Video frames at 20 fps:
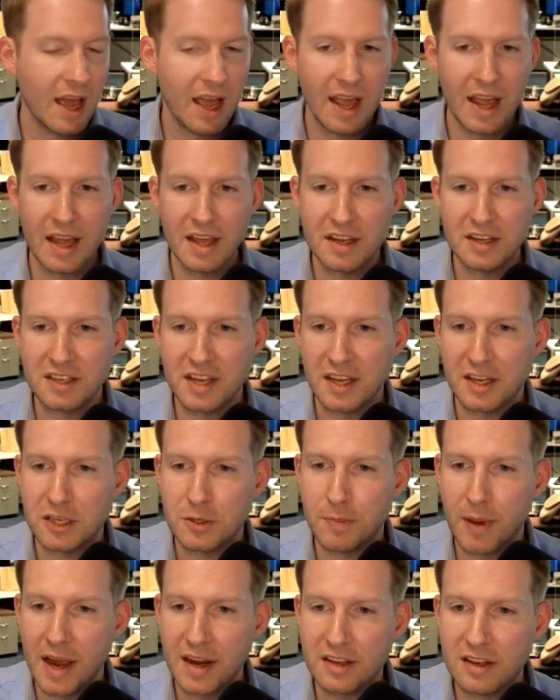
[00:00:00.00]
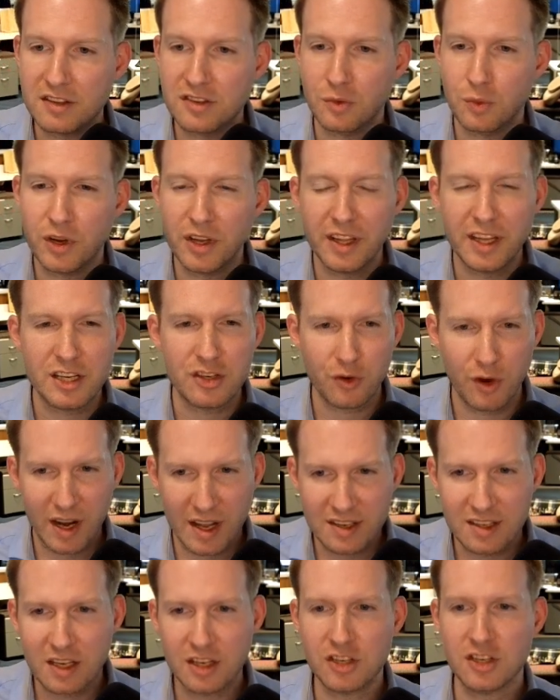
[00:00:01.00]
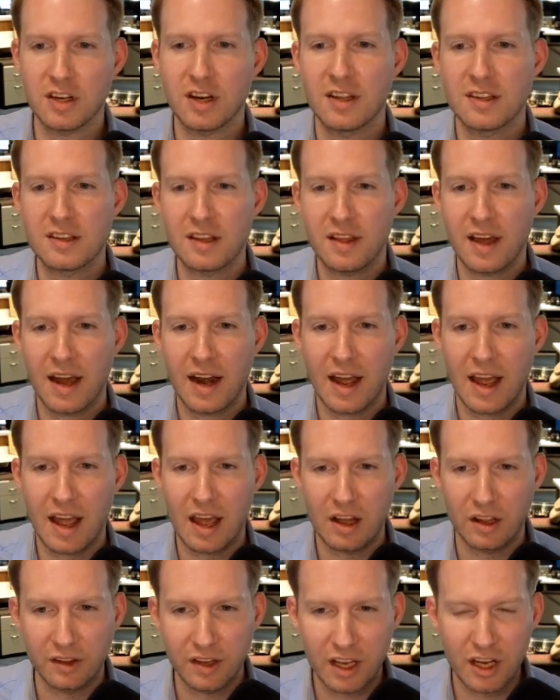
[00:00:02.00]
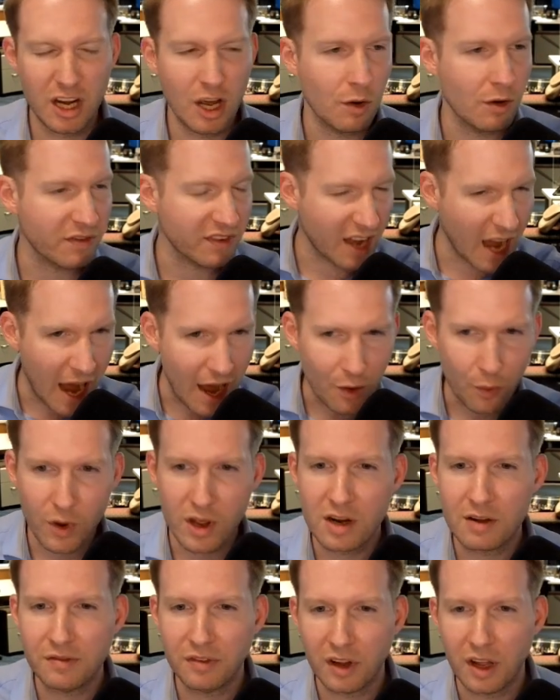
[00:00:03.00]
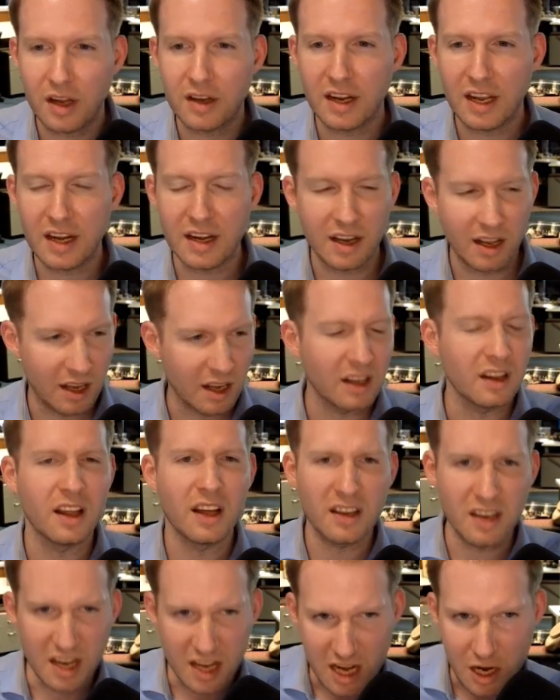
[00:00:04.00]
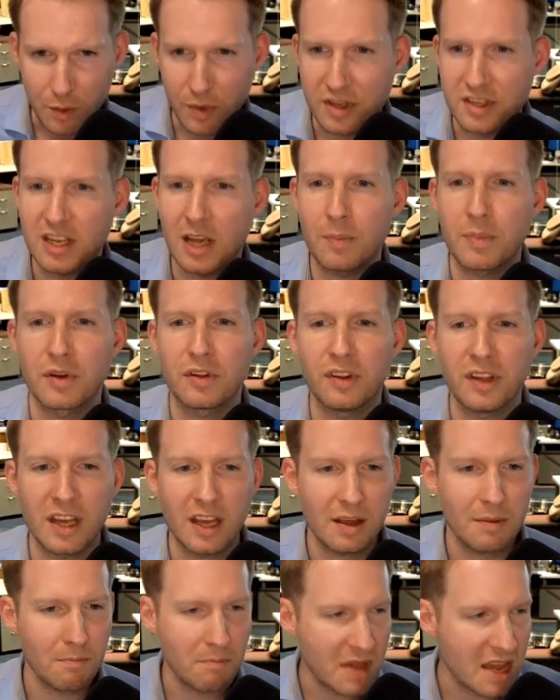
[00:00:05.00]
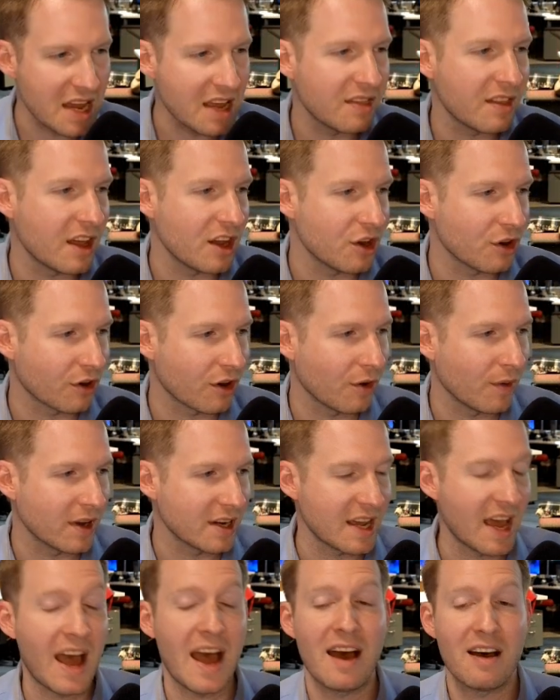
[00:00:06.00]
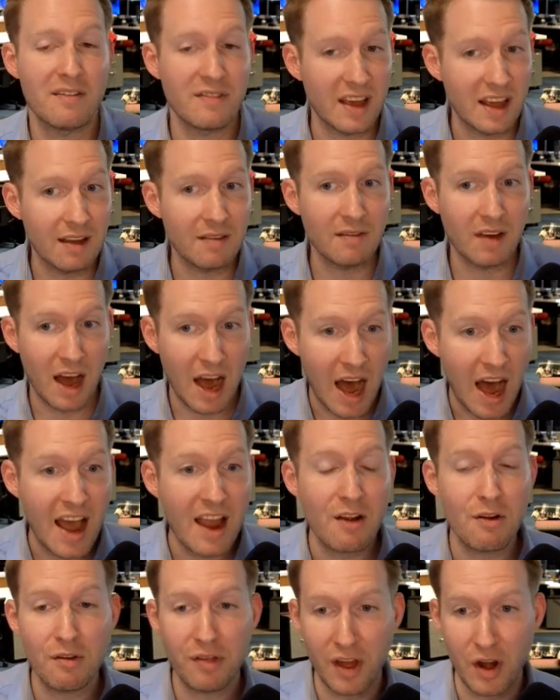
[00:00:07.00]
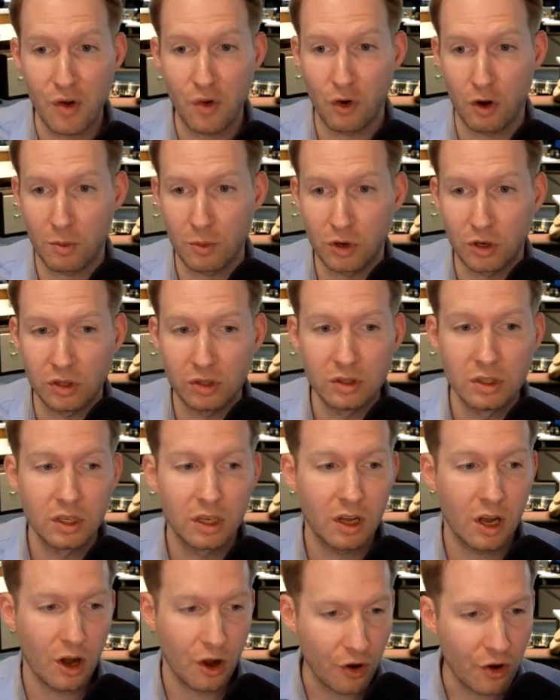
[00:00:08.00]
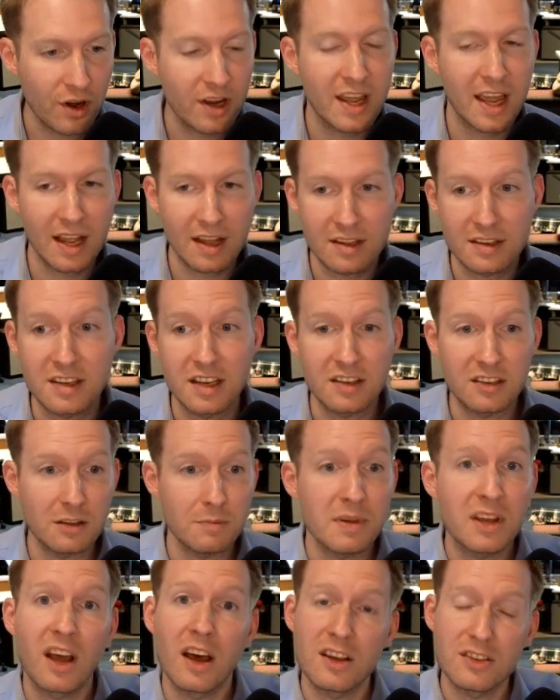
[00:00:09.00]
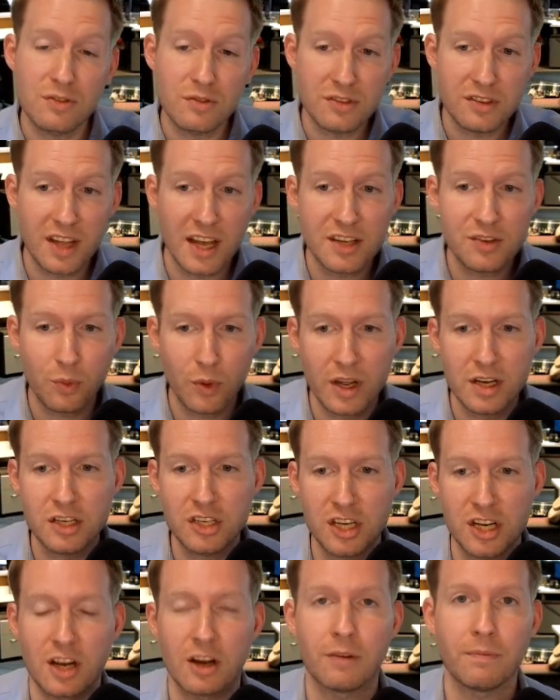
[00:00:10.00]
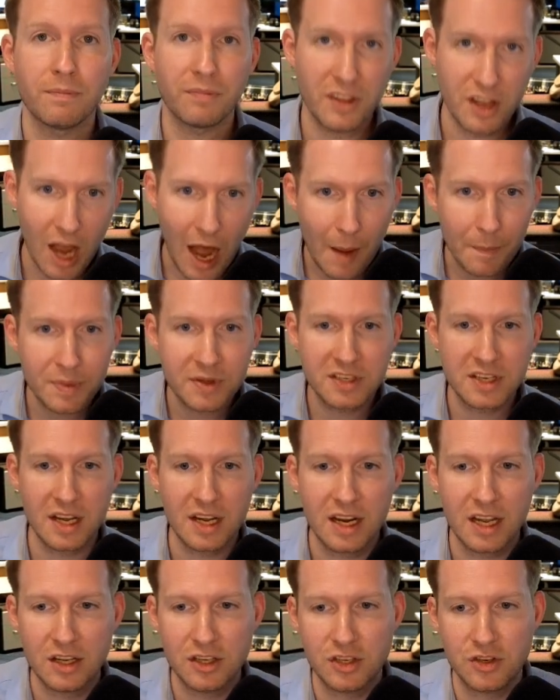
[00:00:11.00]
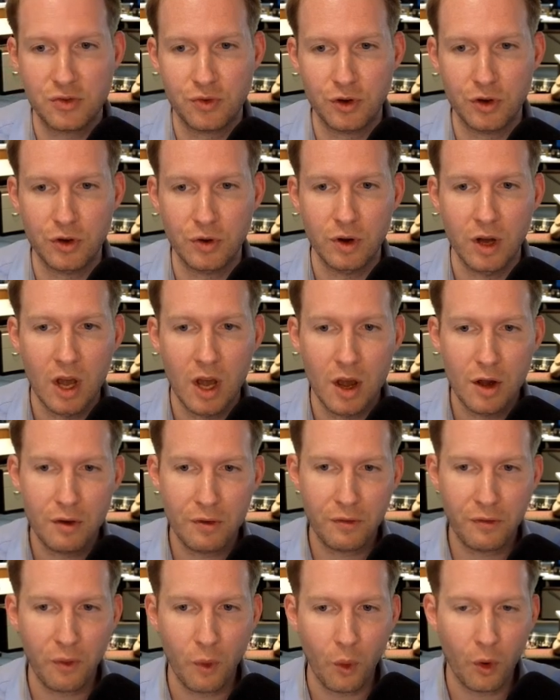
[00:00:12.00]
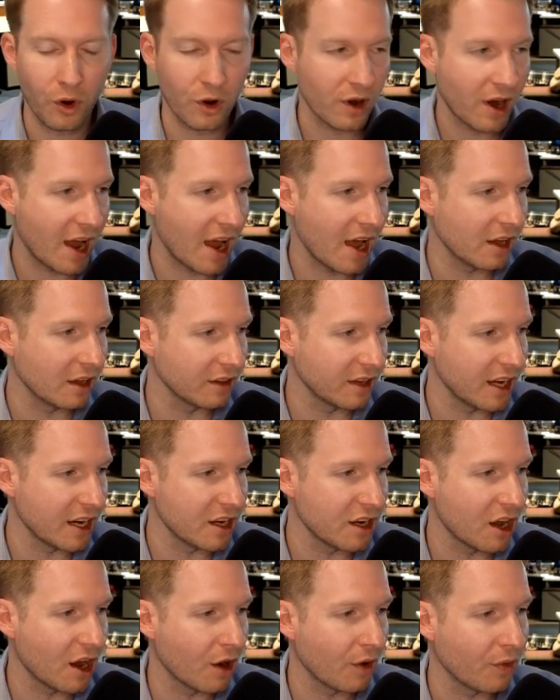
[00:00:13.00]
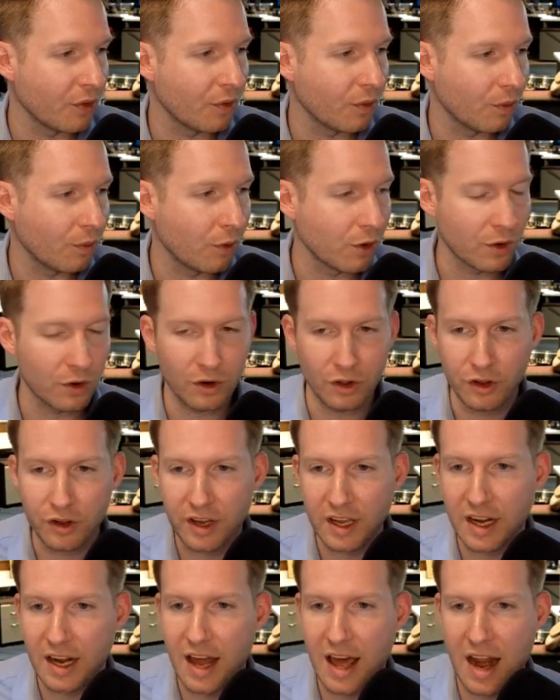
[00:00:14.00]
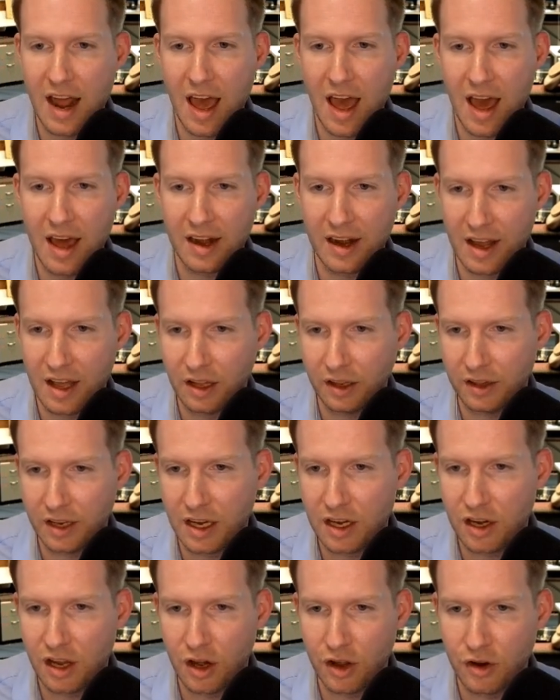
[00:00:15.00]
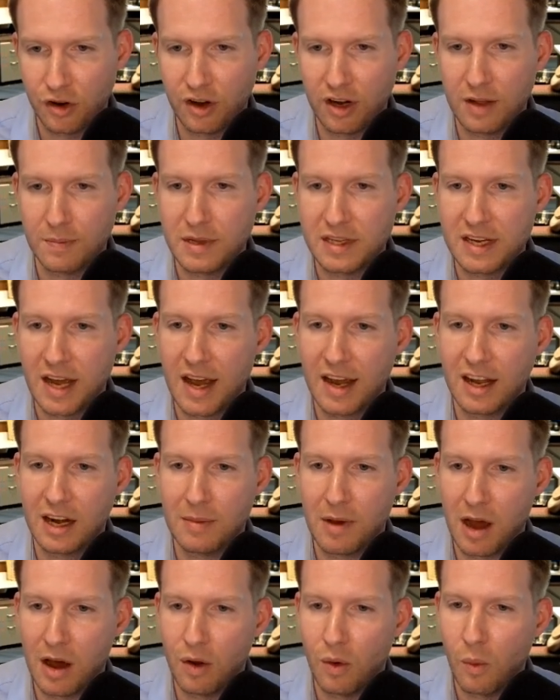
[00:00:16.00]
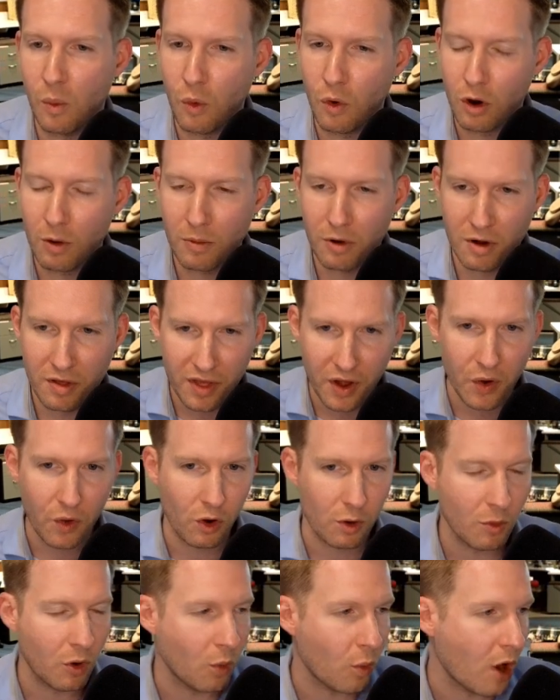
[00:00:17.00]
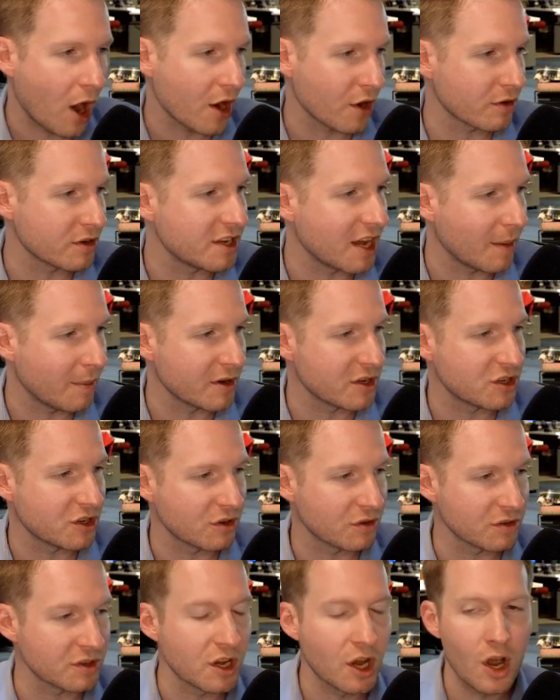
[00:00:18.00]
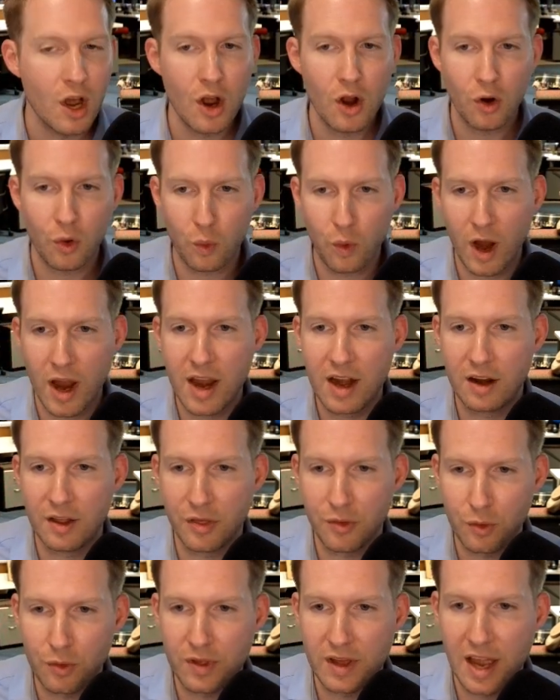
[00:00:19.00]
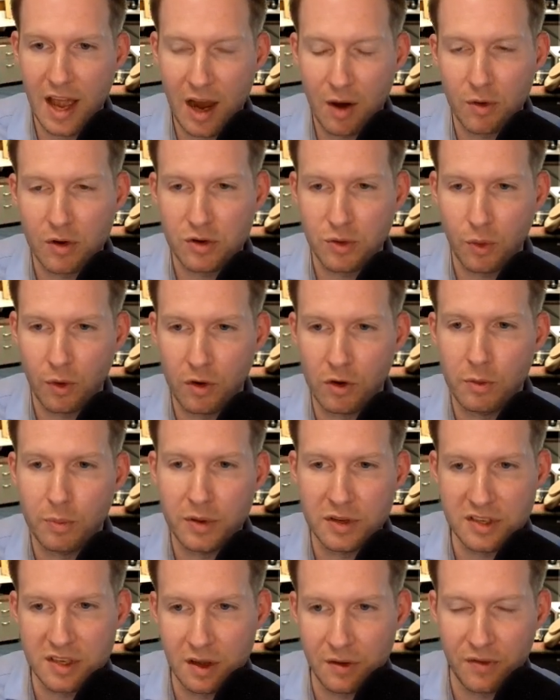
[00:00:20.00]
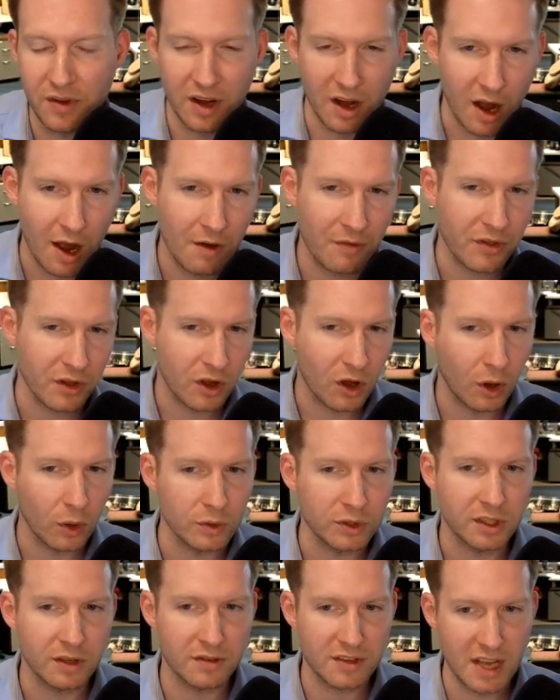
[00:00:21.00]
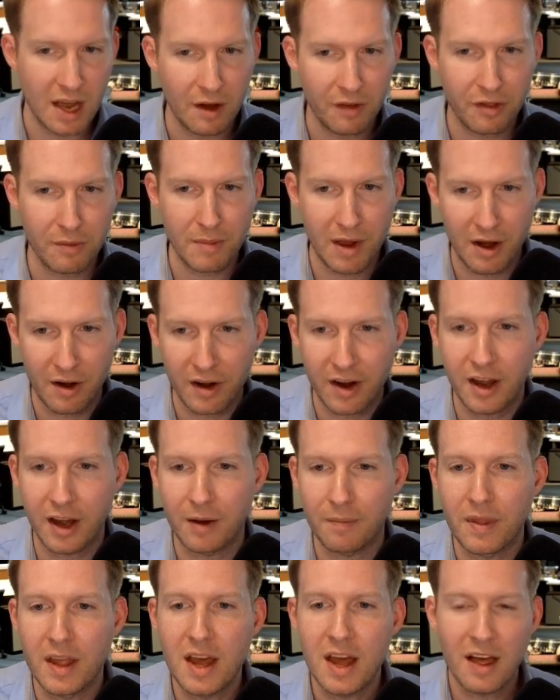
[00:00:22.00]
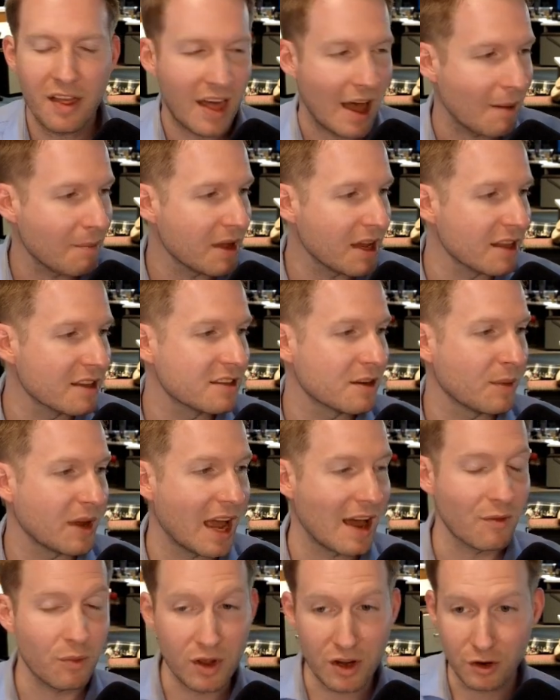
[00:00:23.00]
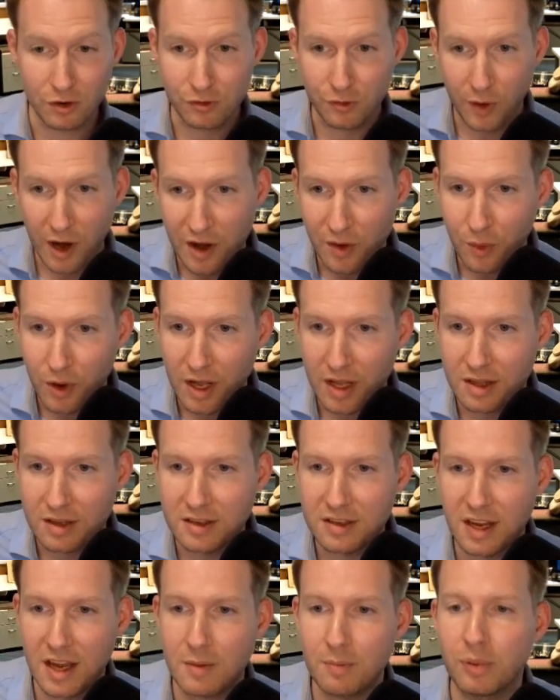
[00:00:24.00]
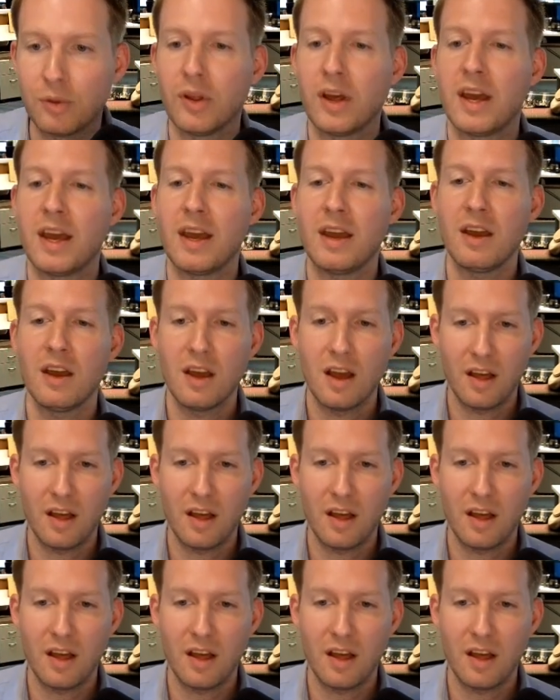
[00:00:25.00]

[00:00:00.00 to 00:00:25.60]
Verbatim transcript: is expected to really transition into that El Nino. We've got rid of La Nina. La Nina would typically mean that you're going to have a higher than normal hurricane season because there's less wind shear. The opposite is true for El Nino. When you're looking at, at an El Nino, you're going to be talking about warmer than normal water temperatures right through the equatorial Pacific off the coast of South America. That means that we have weaker trade winds in play.